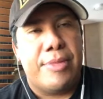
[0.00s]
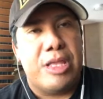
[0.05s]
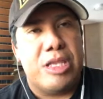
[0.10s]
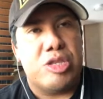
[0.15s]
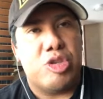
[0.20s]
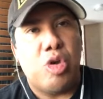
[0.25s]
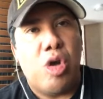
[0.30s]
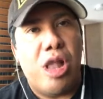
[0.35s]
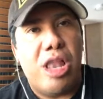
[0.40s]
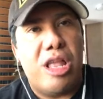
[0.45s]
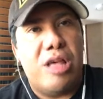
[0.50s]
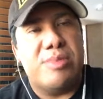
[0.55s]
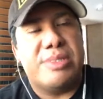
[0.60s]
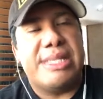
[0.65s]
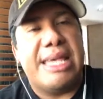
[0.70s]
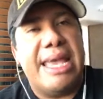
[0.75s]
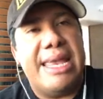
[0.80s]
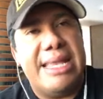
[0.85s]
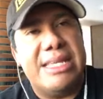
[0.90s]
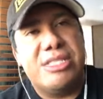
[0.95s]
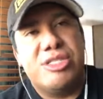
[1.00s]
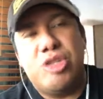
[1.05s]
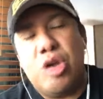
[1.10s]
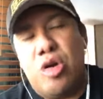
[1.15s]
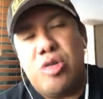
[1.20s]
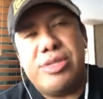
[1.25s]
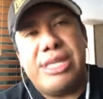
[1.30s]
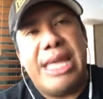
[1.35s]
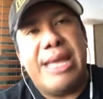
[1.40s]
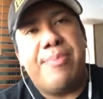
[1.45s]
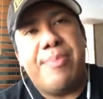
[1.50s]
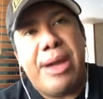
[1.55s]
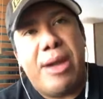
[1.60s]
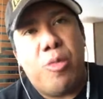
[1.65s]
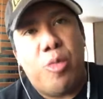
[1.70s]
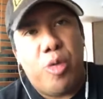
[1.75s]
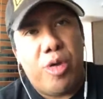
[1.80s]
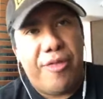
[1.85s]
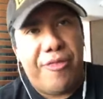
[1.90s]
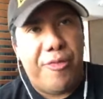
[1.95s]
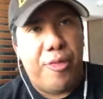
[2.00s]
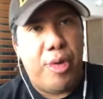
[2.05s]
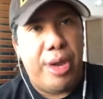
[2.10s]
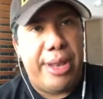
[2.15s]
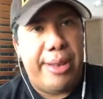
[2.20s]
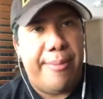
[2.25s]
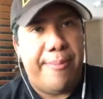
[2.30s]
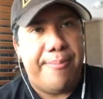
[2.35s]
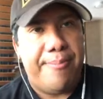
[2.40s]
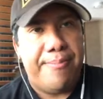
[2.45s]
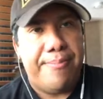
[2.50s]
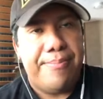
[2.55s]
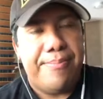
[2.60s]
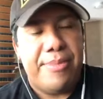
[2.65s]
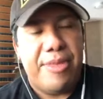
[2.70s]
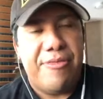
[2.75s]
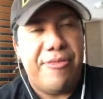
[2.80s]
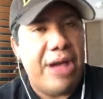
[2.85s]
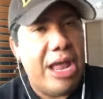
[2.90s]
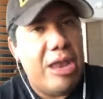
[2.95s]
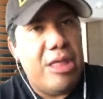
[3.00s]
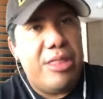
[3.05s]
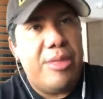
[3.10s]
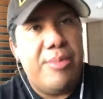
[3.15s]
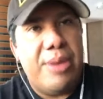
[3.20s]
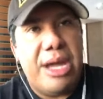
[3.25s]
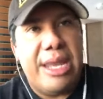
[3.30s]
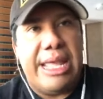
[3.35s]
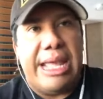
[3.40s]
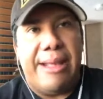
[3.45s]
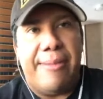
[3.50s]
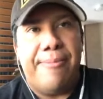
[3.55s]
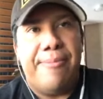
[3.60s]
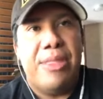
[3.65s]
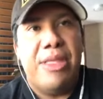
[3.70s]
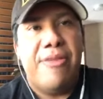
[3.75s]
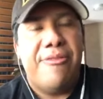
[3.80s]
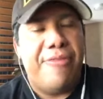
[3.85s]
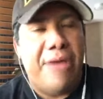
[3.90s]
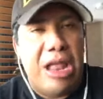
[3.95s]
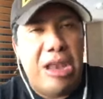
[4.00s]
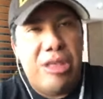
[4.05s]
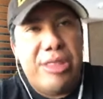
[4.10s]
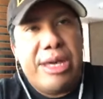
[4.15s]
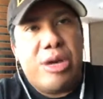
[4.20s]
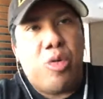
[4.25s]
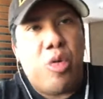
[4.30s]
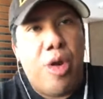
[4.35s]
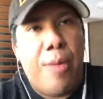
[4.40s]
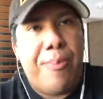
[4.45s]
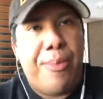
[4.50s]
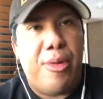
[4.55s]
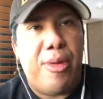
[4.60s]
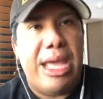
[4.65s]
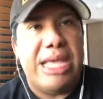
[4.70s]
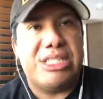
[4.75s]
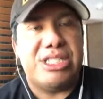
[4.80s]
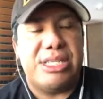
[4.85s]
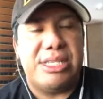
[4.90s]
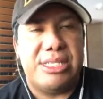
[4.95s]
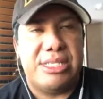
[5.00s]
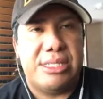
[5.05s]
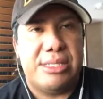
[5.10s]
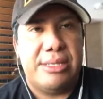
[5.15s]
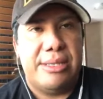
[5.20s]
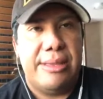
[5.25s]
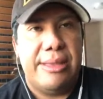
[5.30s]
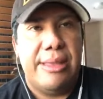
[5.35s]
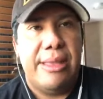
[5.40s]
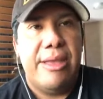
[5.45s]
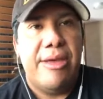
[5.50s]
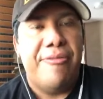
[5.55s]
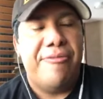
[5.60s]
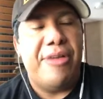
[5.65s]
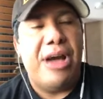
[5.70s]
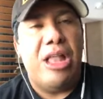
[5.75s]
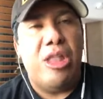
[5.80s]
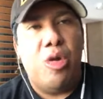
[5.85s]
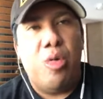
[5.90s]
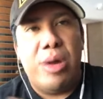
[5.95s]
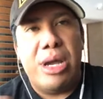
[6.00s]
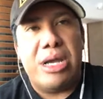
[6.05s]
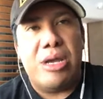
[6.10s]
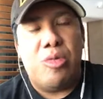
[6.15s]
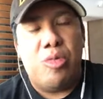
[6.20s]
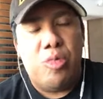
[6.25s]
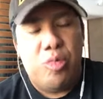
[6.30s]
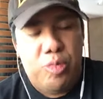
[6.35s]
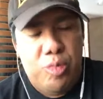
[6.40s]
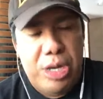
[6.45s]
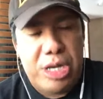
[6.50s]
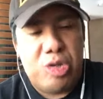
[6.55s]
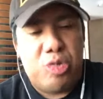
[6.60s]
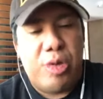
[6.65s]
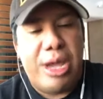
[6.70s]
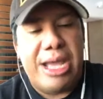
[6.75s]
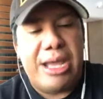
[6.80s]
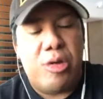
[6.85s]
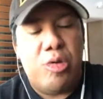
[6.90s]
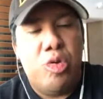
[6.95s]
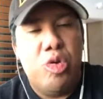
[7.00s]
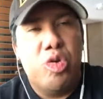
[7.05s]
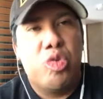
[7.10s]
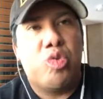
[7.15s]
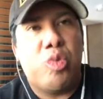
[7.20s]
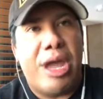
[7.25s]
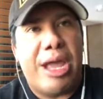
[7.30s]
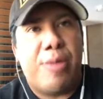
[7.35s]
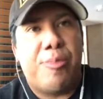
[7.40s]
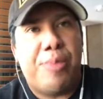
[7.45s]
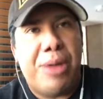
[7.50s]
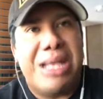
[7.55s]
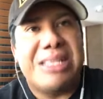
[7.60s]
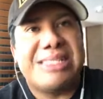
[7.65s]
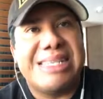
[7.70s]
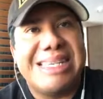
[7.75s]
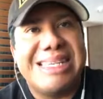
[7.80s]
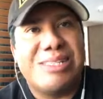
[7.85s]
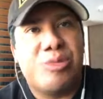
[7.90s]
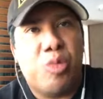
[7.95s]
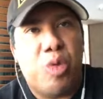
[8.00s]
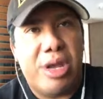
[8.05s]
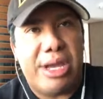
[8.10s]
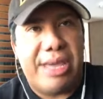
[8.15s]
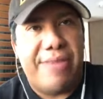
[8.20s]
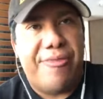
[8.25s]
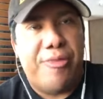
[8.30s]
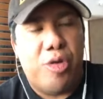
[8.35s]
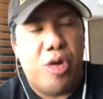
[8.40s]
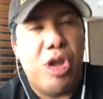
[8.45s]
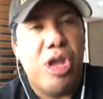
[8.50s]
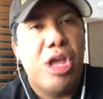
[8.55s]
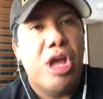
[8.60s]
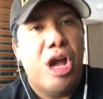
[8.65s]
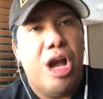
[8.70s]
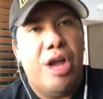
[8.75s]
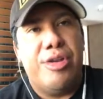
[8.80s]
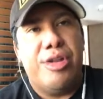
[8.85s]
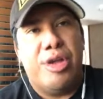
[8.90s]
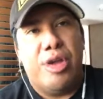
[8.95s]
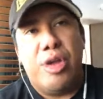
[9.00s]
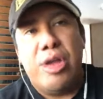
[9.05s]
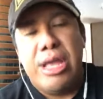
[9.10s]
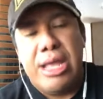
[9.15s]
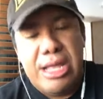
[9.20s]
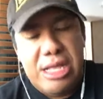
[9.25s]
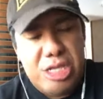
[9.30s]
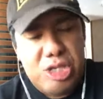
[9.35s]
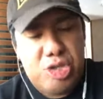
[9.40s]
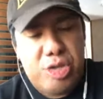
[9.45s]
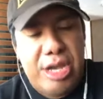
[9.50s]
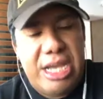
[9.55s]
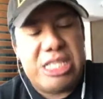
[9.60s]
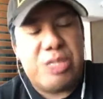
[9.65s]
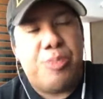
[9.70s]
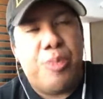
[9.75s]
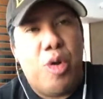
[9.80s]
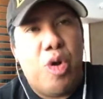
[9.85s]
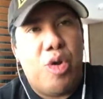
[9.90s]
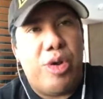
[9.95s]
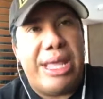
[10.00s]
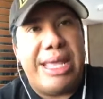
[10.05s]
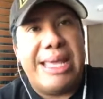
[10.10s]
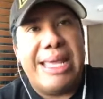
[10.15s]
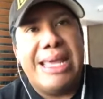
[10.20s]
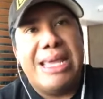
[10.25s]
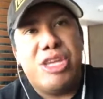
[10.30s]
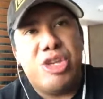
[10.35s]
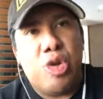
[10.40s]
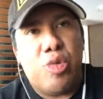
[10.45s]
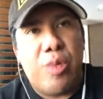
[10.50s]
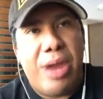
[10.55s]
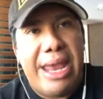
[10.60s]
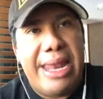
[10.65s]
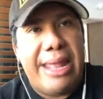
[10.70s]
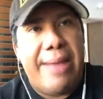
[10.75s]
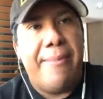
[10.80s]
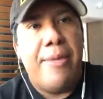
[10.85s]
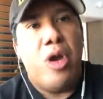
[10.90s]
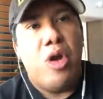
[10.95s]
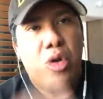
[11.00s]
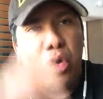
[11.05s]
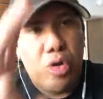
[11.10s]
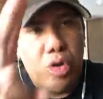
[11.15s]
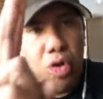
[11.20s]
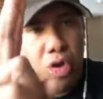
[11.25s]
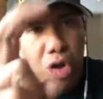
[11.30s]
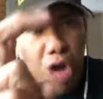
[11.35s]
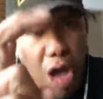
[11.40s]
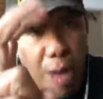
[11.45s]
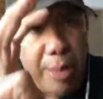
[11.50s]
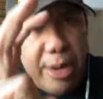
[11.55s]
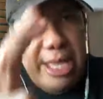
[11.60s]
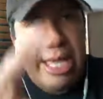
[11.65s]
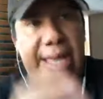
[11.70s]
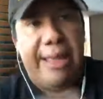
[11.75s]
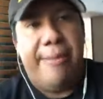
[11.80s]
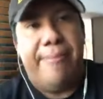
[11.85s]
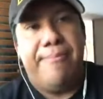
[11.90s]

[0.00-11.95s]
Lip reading: So all I'm saying is, don't take my word for it. Follow the money. Follow the corporations. Follow who Greg Brenting is working for under transporting uranium globally.